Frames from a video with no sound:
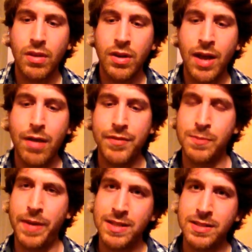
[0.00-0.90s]
You know, out of
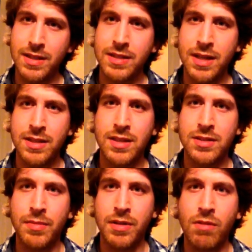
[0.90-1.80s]
this basic sense
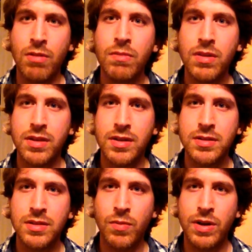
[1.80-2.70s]
there's something wrong with
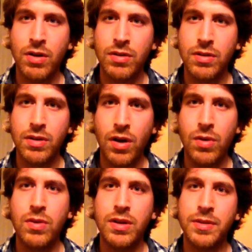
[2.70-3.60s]
us, that we're not
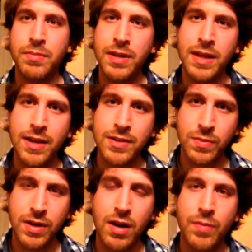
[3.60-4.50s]
whole and complete as
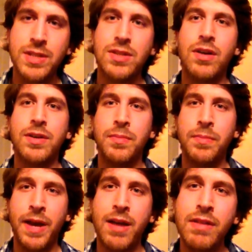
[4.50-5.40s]
we are. We start
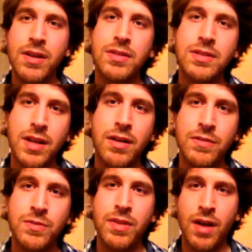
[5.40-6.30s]
comparing
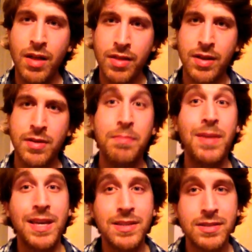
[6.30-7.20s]
ourselves with other
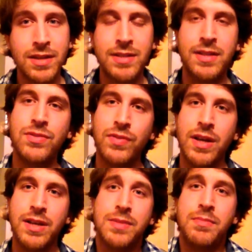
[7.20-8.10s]
me's,
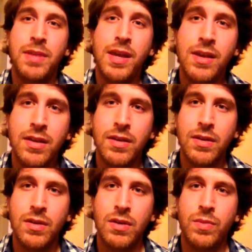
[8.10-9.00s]
identifying as a me.
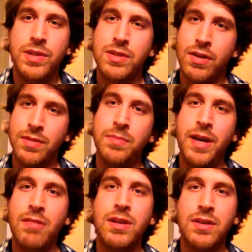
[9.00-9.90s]
We start
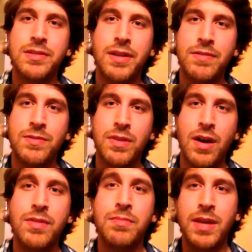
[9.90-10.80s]
comparing ourselves with
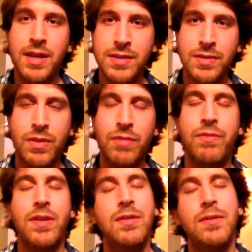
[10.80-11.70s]
other me's, and we
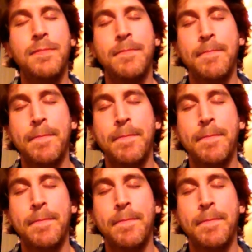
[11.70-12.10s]
feel